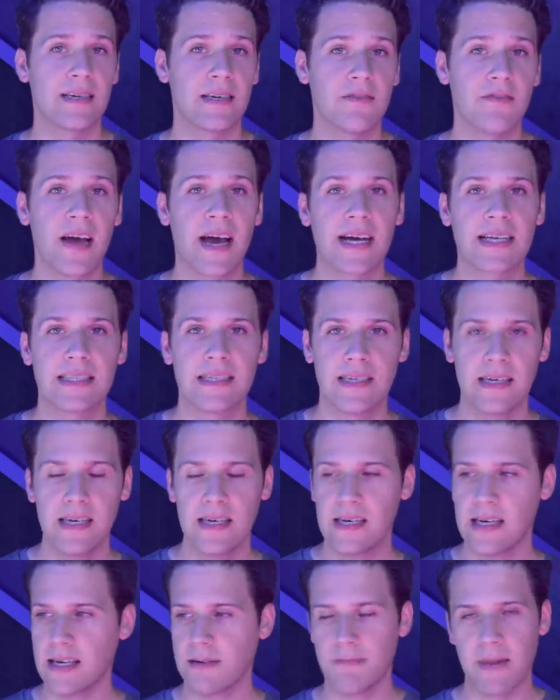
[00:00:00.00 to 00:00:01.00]
In fact,
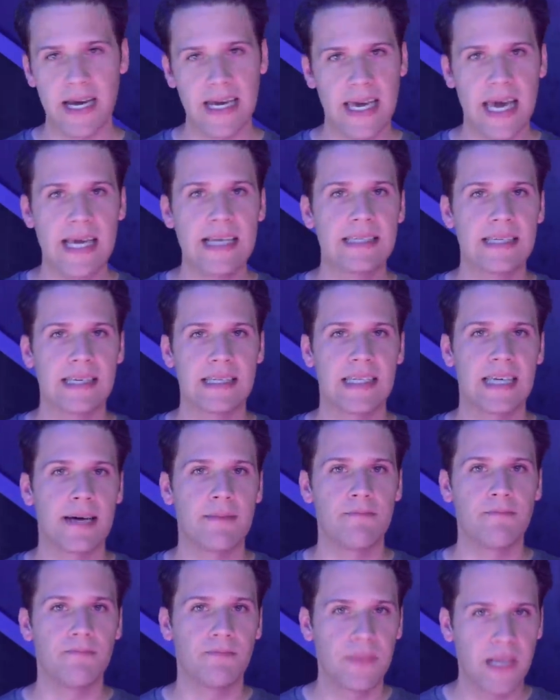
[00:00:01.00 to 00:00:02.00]
in my case, since
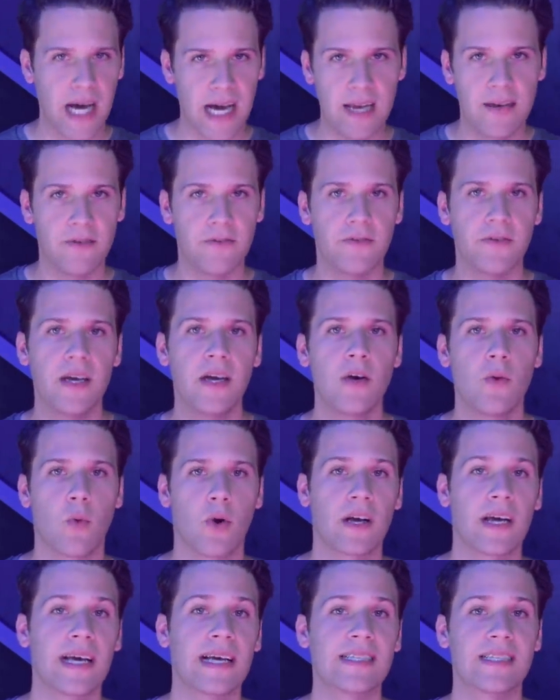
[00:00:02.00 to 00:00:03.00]
I'm kind of
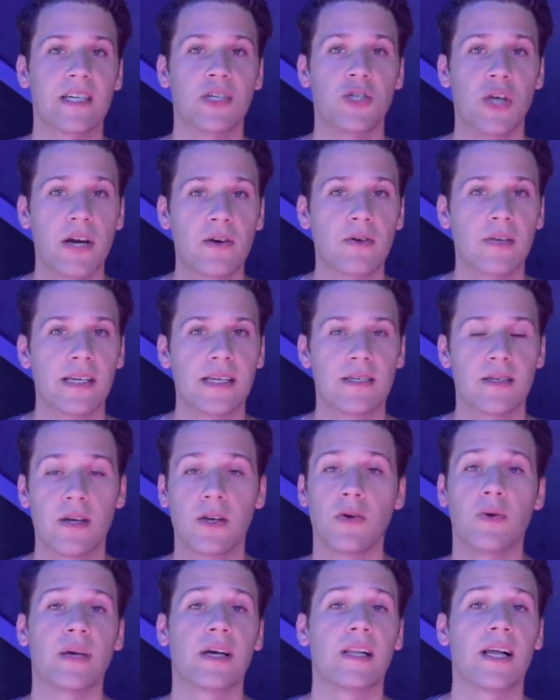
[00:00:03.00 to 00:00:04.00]
working as a generalist,
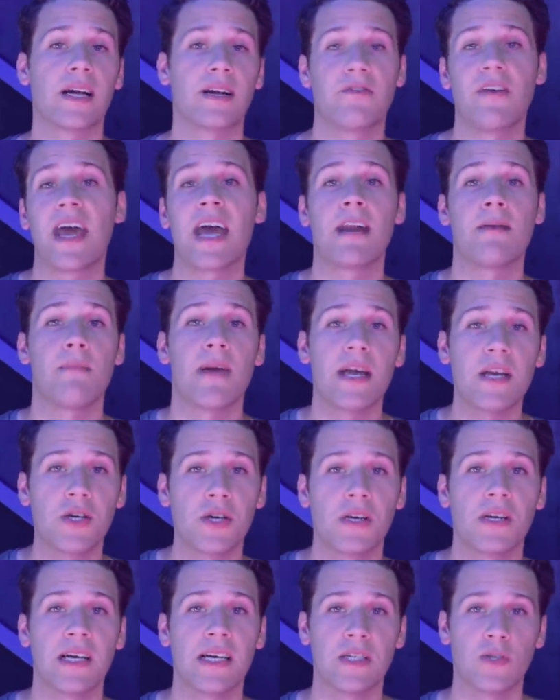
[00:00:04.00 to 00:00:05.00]
doing a lot of
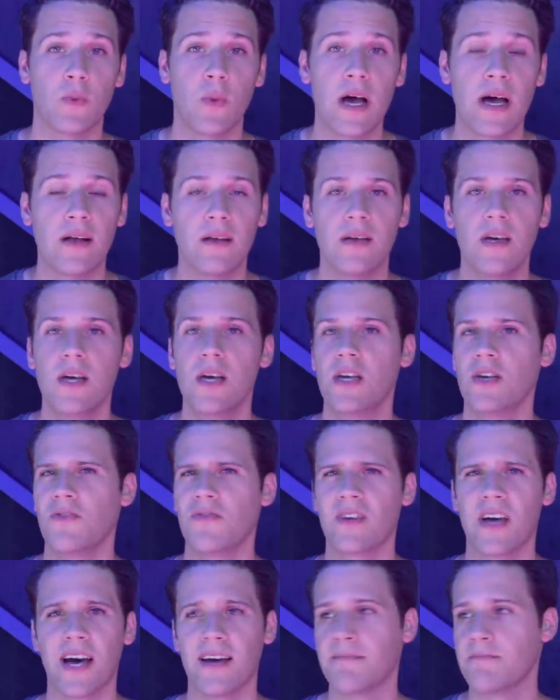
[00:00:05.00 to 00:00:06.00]
animation as well, you've
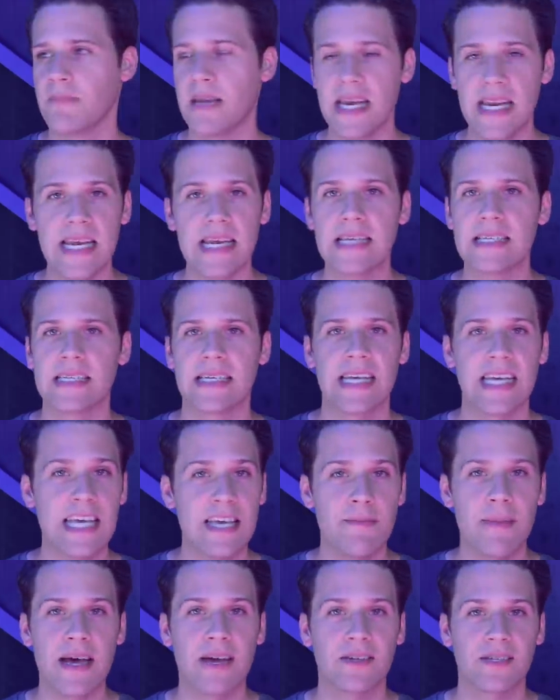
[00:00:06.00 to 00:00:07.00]
got meetings and
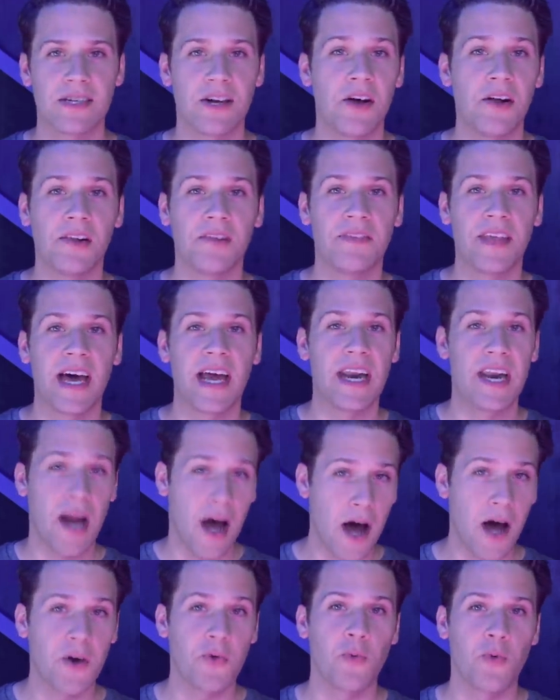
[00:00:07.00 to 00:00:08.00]
emails and all of that
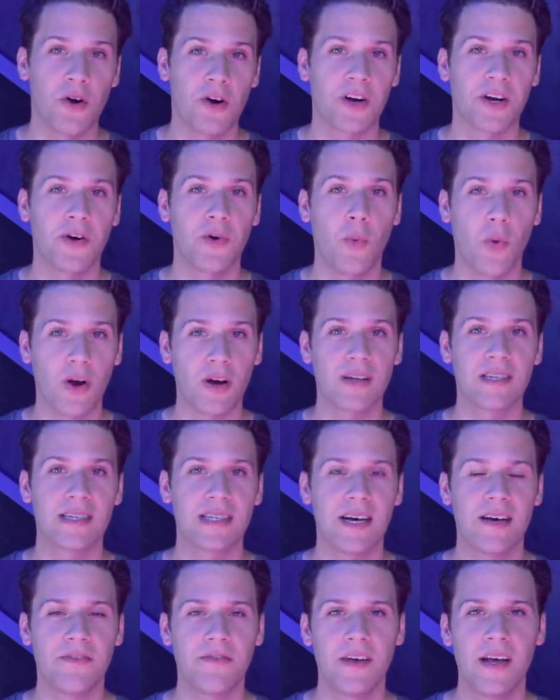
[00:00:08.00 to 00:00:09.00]
non-work work
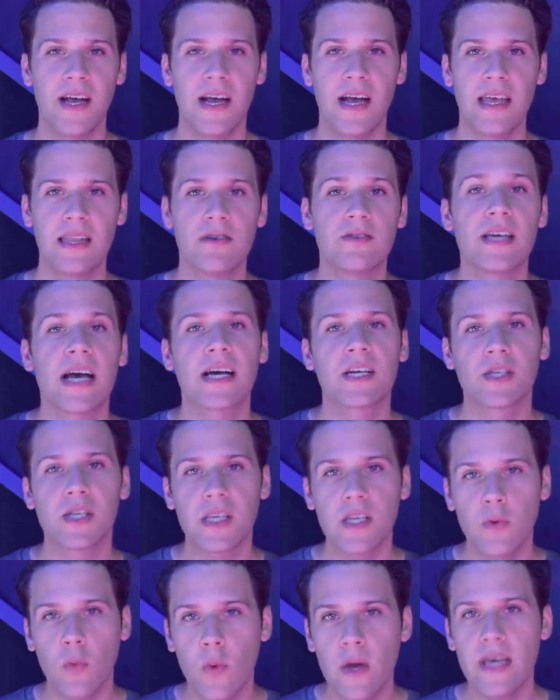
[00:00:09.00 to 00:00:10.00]
stuff, there's
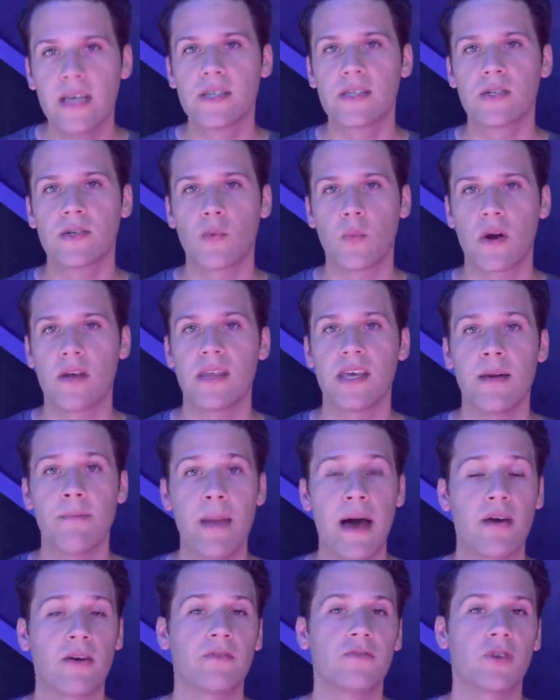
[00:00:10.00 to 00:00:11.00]
actually weeks where the
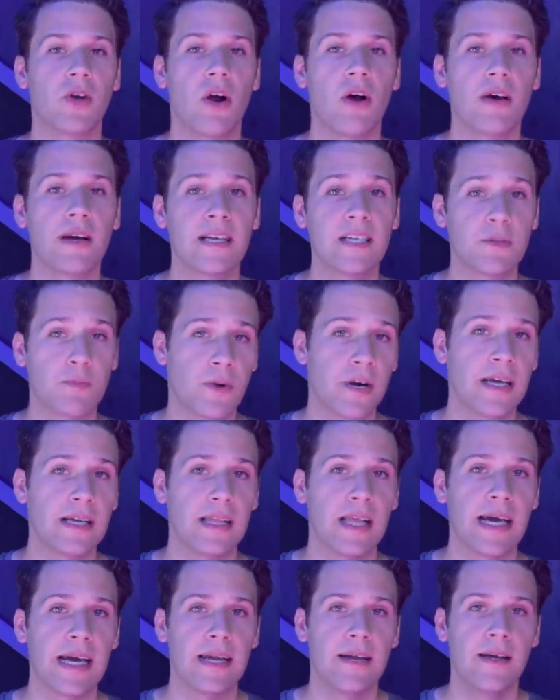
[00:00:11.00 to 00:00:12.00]
amount of drawing is pretty
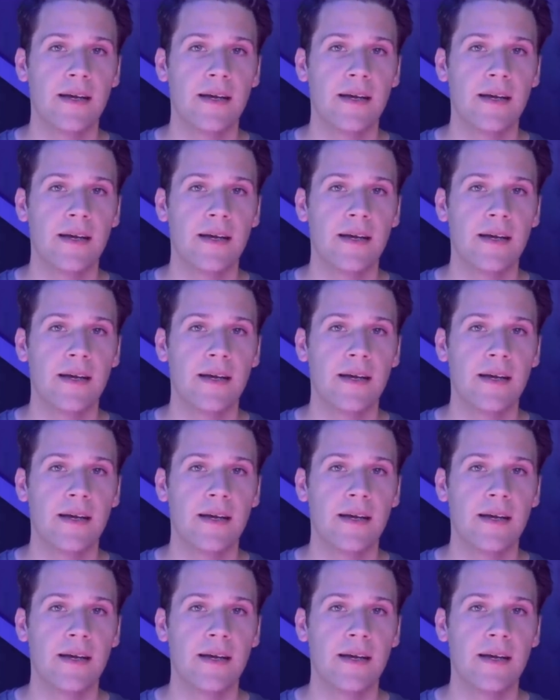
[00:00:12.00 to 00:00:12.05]
light.